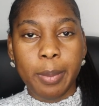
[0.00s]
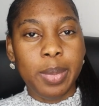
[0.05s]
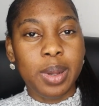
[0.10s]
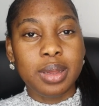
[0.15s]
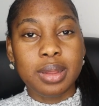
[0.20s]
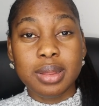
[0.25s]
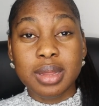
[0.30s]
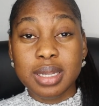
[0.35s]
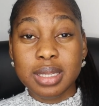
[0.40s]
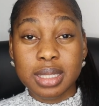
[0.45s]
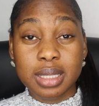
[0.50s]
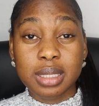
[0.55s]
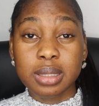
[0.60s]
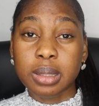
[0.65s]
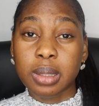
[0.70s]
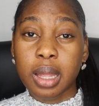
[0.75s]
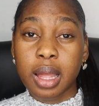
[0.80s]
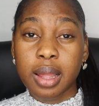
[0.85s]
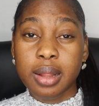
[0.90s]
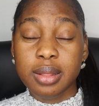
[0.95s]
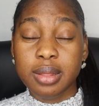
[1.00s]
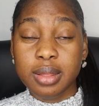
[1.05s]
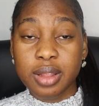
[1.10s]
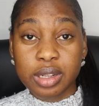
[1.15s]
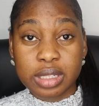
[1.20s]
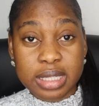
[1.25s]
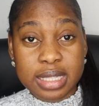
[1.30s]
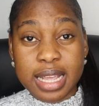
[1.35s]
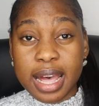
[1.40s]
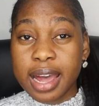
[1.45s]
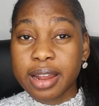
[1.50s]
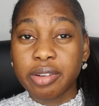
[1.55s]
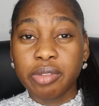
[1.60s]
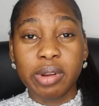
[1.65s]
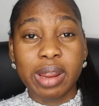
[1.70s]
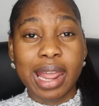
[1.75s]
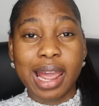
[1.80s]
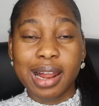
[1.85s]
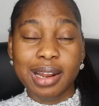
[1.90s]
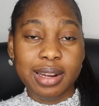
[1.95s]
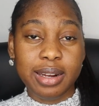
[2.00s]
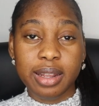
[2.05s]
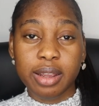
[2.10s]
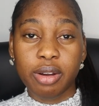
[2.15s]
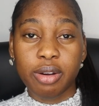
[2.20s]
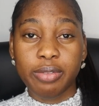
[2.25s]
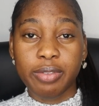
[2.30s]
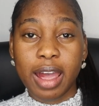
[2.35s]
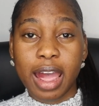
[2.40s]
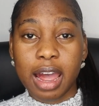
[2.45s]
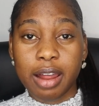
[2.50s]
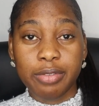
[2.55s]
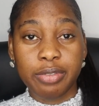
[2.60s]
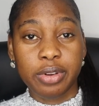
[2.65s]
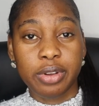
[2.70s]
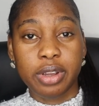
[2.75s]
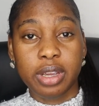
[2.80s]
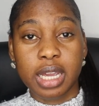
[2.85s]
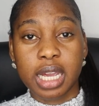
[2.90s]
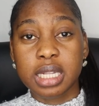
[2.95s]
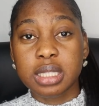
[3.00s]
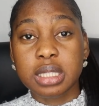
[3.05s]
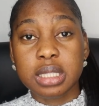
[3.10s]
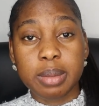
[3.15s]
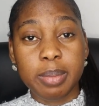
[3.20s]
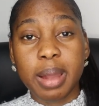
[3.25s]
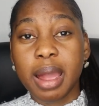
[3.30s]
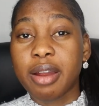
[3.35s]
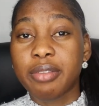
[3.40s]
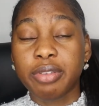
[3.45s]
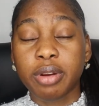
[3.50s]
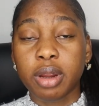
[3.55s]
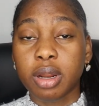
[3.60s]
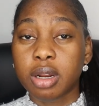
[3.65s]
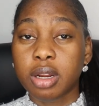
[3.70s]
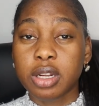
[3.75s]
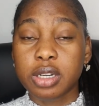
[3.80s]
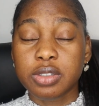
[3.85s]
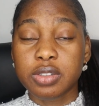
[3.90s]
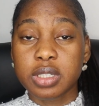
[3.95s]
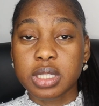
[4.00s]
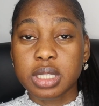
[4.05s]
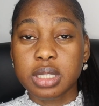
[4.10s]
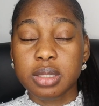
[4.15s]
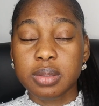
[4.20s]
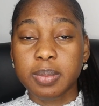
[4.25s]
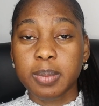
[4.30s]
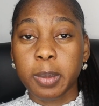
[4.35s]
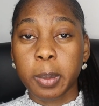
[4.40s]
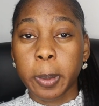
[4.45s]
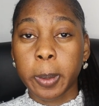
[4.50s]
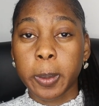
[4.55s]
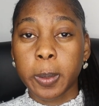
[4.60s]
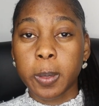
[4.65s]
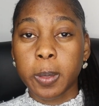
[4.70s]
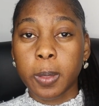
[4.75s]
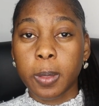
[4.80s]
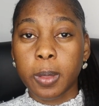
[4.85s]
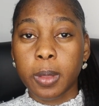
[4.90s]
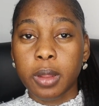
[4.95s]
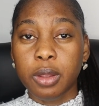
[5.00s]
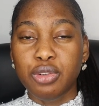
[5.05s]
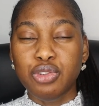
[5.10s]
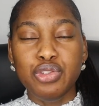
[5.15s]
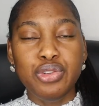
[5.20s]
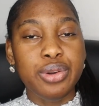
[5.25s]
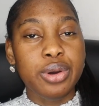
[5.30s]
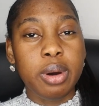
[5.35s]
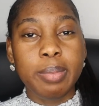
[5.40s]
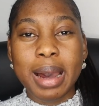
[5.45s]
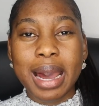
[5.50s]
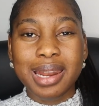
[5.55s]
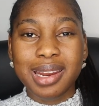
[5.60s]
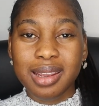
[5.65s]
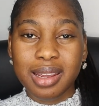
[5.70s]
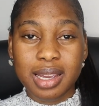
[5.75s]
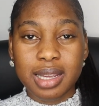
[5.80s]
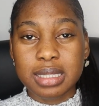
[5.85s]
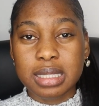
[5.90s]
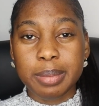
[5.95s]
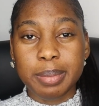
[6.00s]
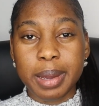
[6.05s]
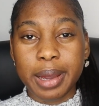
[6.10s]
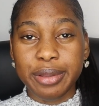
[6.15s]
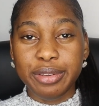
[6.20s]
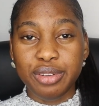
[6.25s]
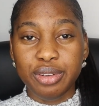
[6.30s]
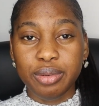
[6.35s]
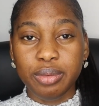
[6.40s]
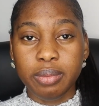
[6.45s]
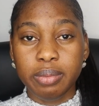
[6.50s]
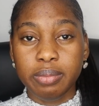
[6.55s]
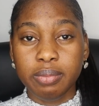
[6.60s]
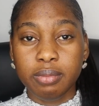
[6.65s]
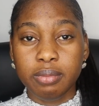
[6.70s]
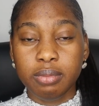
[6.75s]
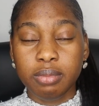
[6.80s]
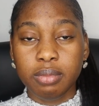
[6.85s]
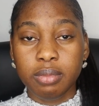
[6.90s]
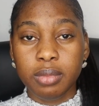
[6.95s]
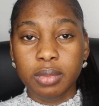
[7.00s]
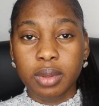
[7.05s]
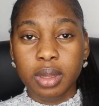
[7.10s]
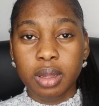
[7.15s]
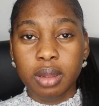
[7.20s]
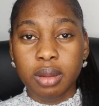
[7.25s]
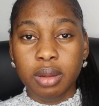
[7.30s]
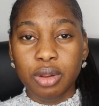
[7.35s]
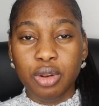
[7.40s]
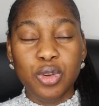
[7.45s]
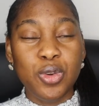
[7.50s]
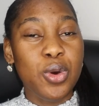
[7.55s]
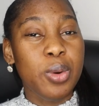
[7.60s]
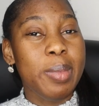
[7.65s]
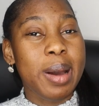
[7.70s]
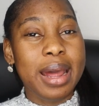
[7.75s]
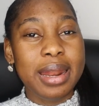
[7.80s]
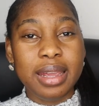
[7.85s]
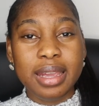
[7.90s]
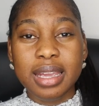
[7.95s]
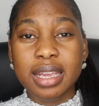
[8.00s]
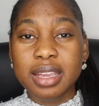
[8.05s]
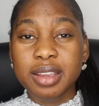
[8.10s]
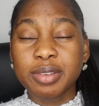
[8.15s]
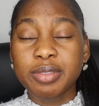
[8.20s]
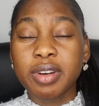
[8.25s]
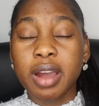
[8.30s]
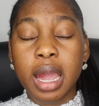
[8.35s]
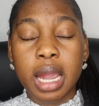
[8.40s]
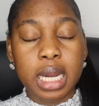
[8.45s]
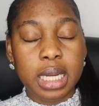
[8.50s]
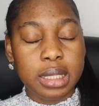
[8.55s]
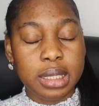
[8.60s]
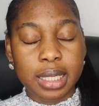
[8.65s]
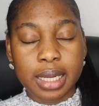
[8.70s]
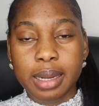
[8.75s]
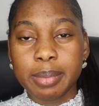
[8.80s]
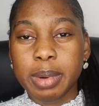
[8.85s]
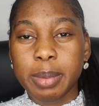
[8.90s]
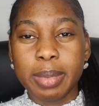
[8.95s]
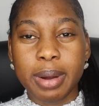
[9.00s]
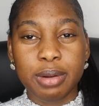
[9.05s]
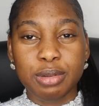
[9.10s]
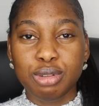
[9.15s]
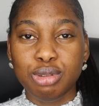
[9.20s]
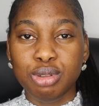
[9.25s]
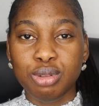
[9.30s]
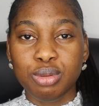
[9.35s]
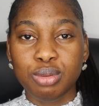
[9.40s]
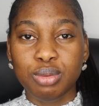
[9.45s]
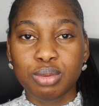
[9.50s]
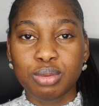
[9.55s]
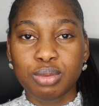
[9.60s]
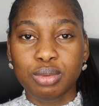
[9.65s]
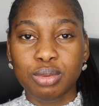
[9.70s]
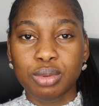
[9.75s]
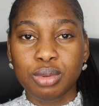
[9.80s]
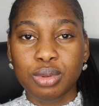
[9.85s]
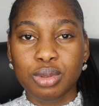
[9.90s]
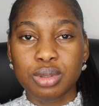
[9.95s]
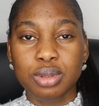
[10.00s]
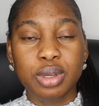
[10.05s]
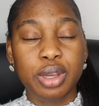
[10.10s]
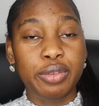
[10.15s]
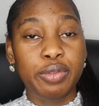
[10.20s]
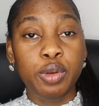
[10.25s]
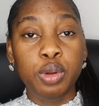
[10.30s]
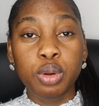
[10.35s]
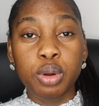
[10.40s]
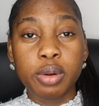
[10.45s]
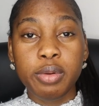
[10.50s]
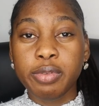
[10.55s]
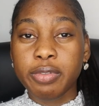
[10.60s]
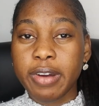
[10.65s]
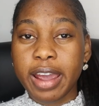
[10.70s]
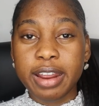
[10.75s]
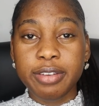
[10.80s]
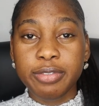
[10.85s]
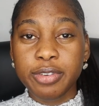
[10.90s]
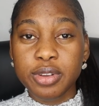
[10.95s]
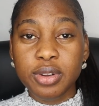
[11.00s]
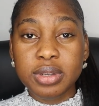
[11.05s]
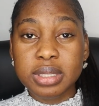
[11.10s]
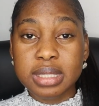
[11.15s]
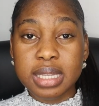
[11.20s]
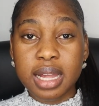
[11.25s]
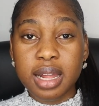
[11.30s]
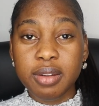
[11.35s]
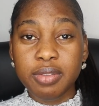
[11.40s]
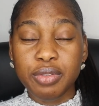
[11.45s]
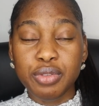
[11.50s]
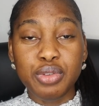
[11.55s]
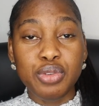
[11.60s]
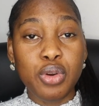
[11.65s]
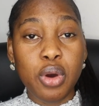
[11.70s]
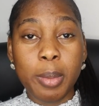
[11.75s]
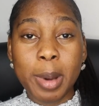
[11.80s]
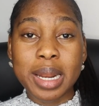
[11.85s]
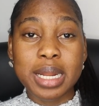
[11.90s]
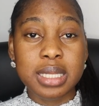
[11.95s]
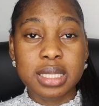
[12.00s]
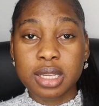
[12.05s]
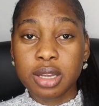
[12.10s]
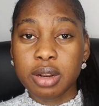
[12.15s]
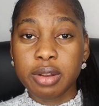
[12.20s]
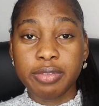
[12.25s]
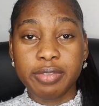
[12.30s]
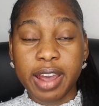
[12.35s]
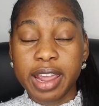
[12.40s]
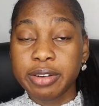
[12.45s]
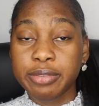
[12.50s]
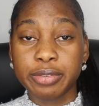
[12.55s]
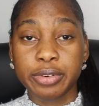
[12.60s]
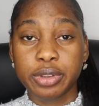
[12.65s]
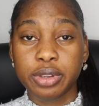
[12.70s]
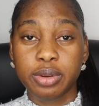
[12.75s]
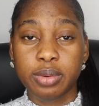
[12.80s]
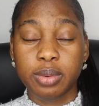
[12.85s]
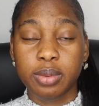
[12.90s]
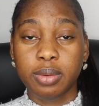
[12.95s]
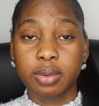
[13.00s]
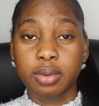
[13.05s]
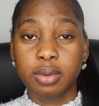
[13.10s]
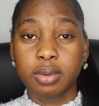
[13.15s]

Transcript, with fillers: But this is the sad reality of Africa in some African countries. Nobody cares about you. Nobody give a damn about you. So if you don't fight for yourself, nobody's going to fight for you.